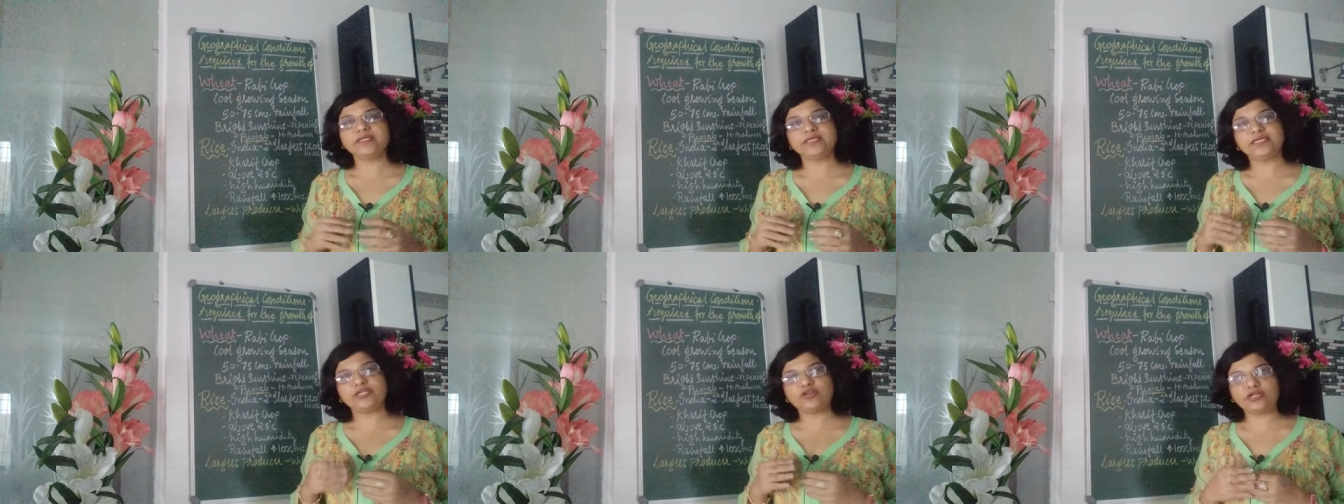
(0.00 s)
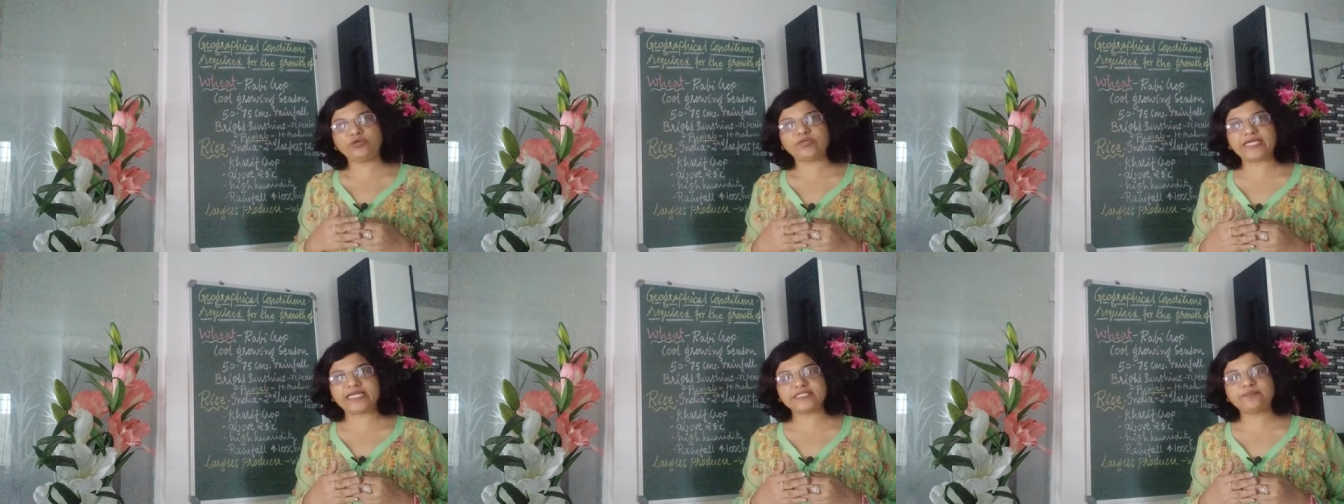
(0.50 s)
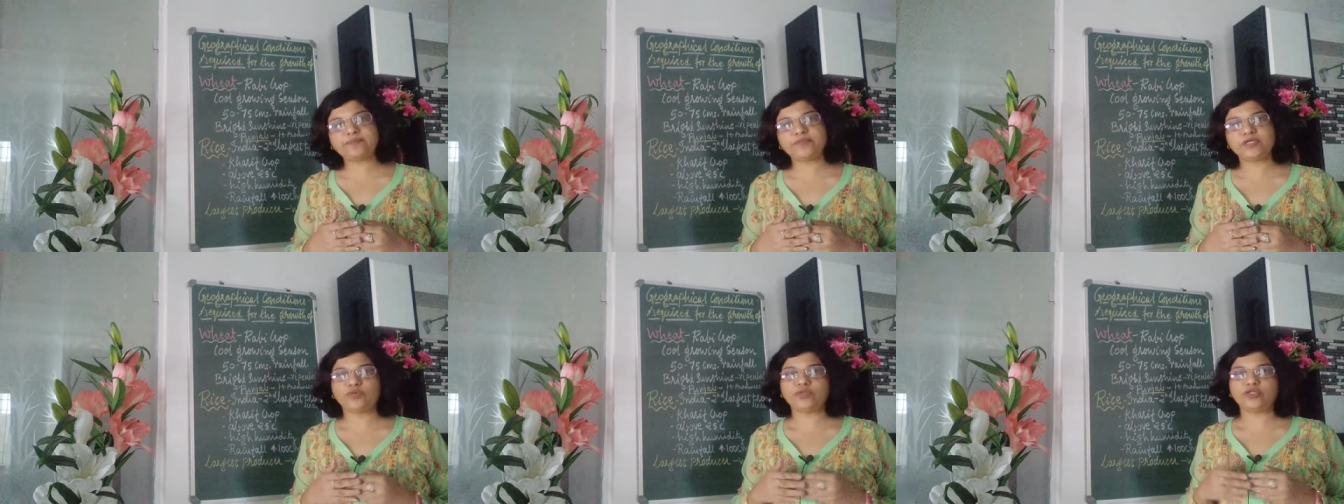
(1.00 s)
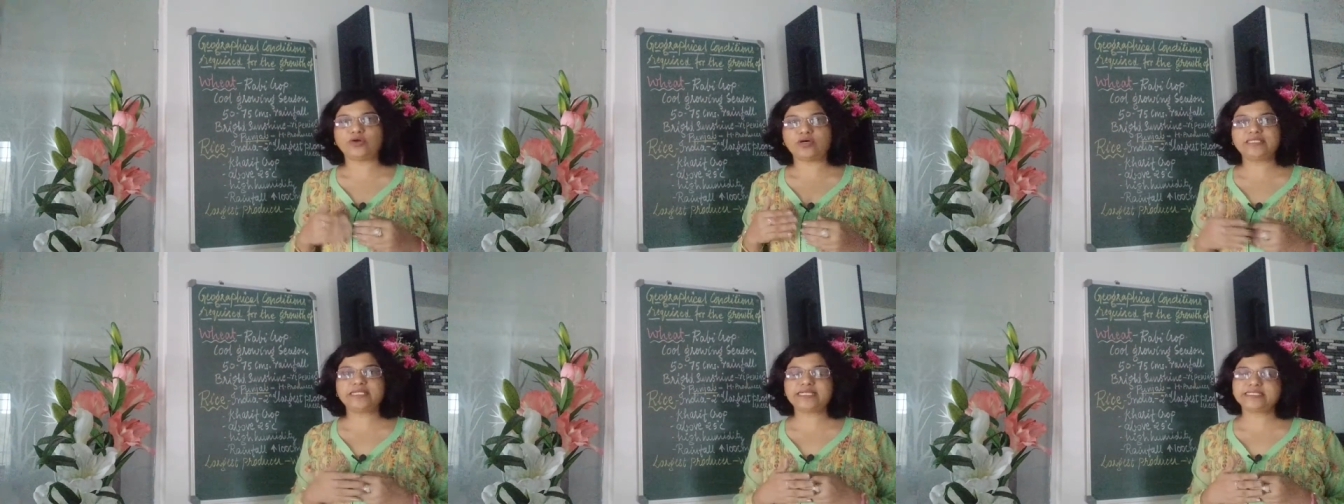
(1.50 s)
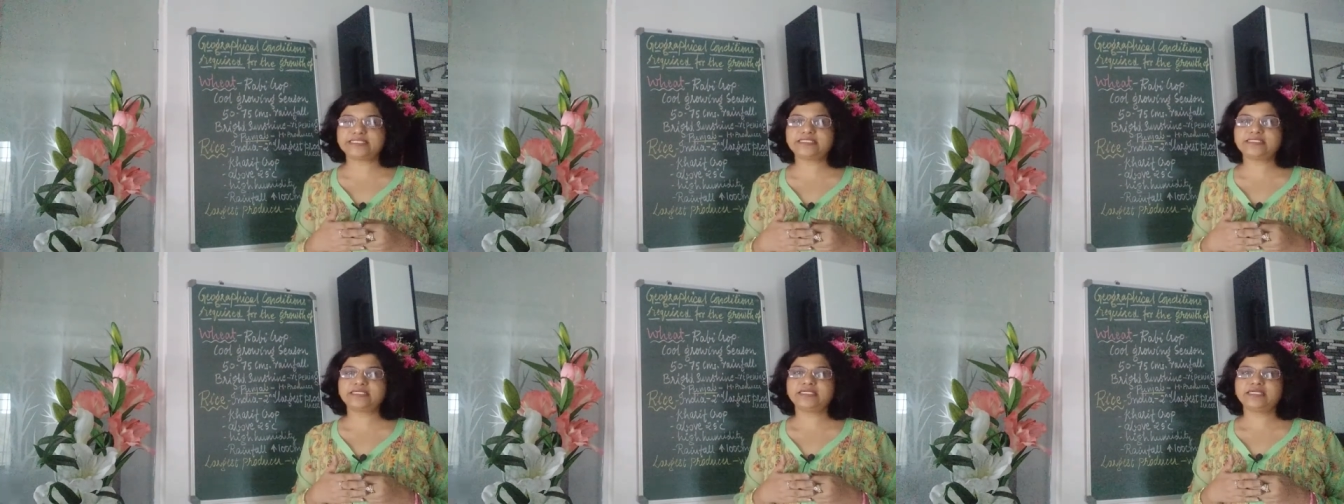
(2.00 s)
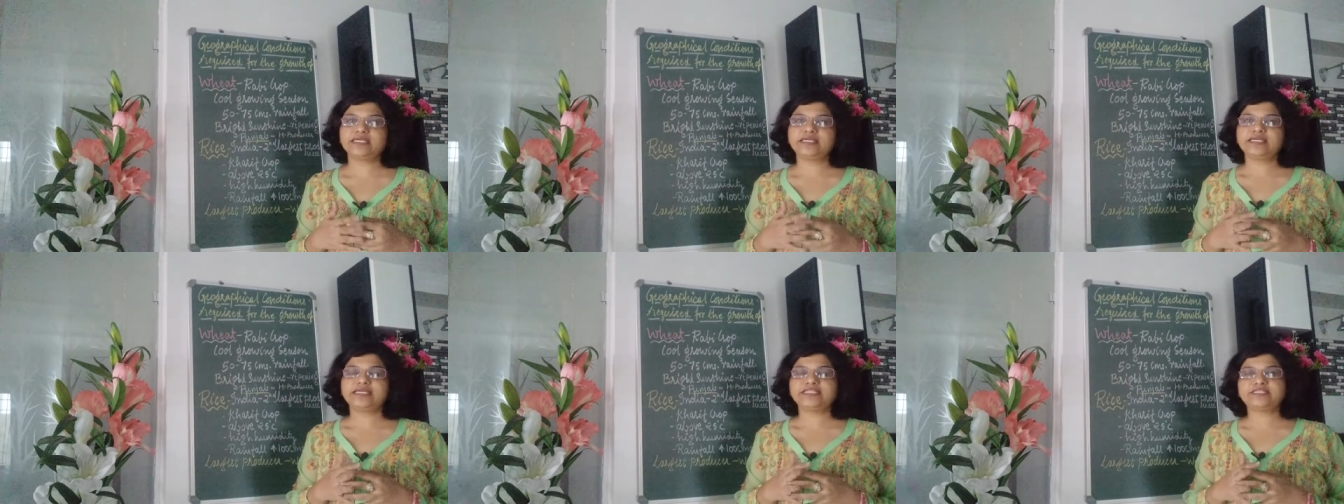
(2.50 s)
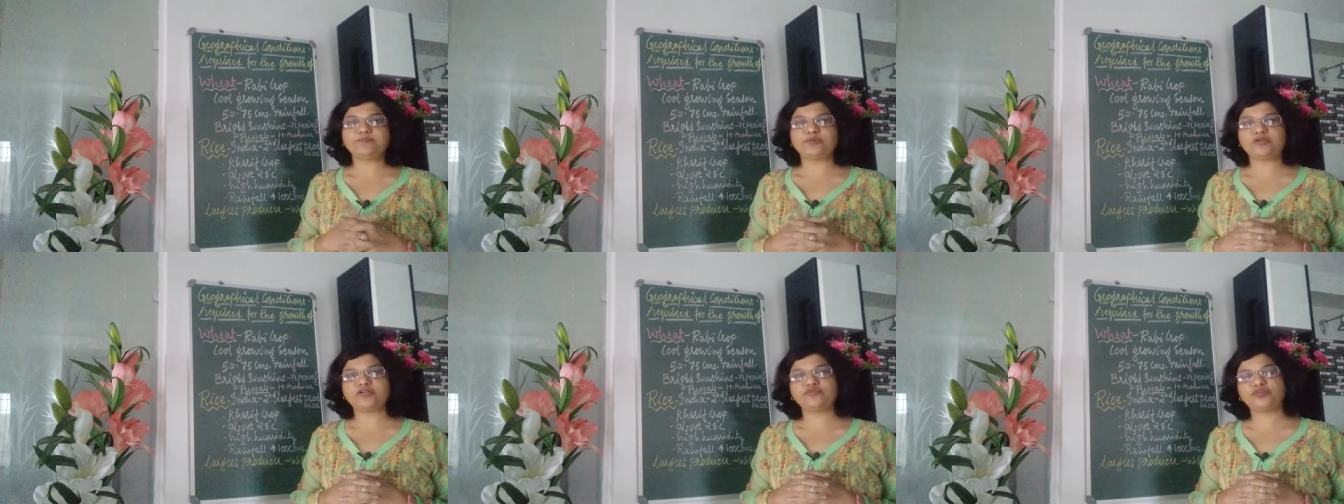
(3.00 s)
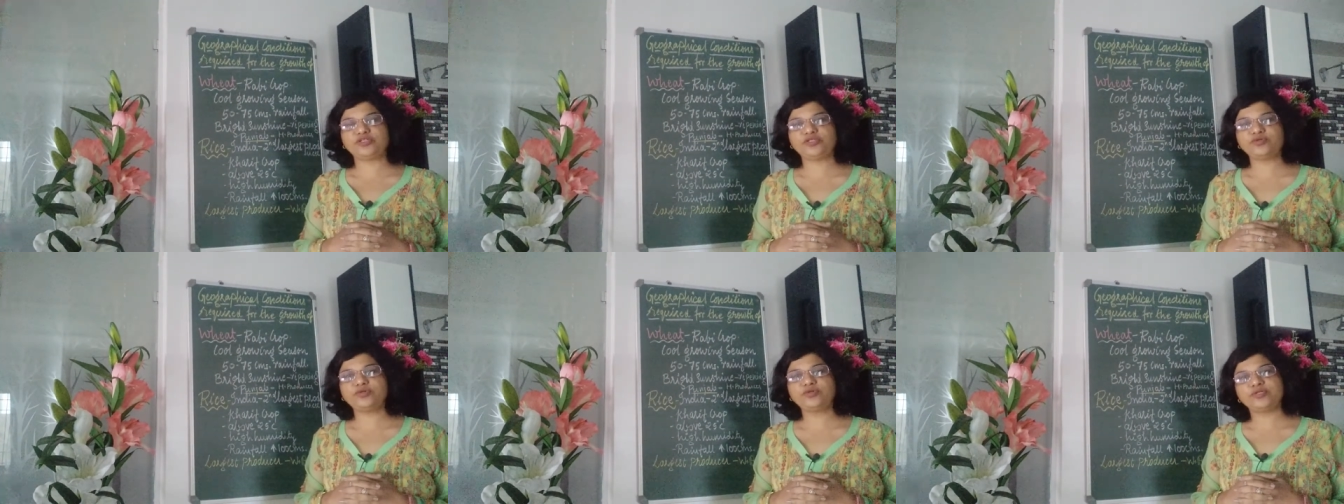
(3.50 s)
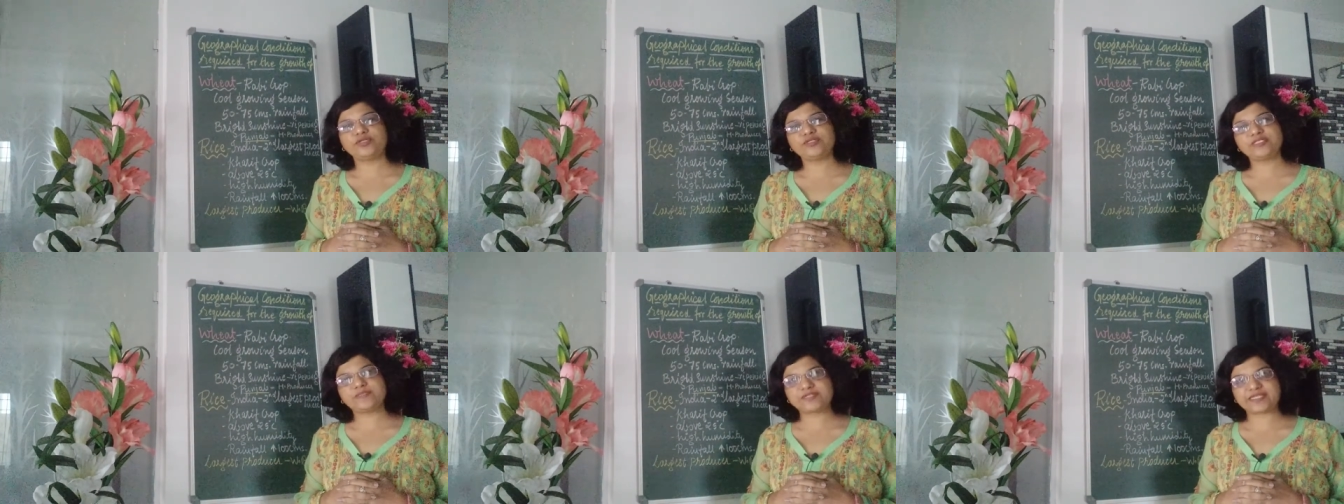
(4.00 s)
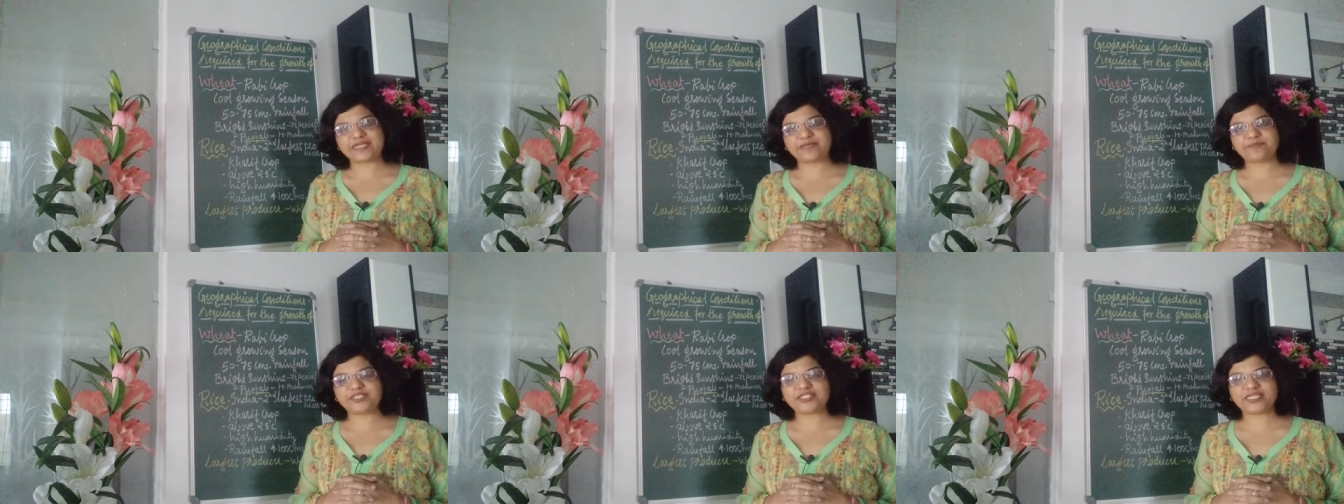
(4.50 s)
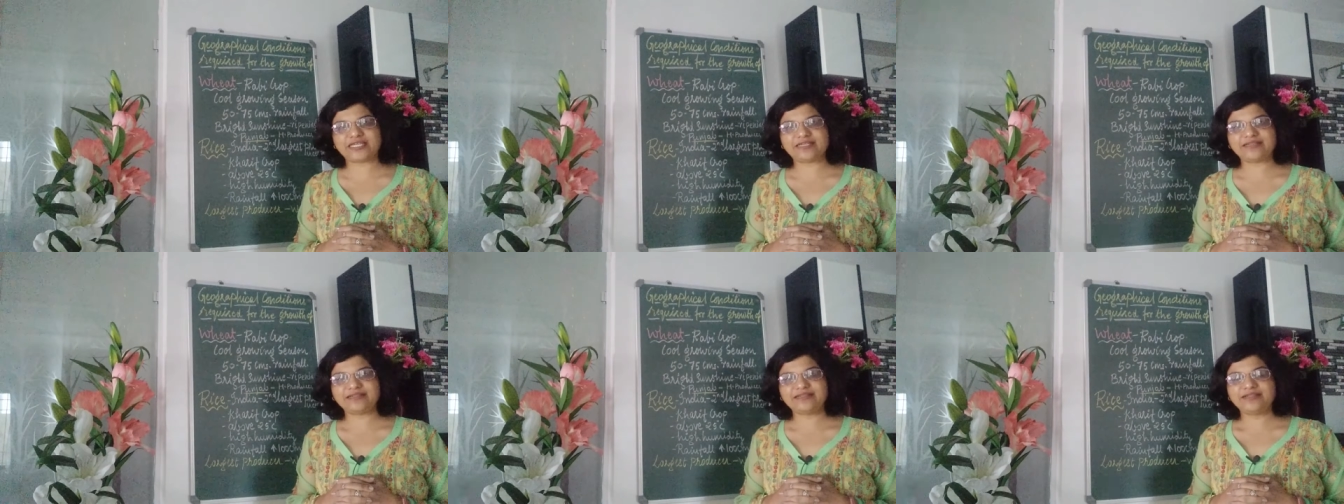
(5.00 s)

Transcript: In order to catch up with all the lessons, it is important for you to subscribe my channel.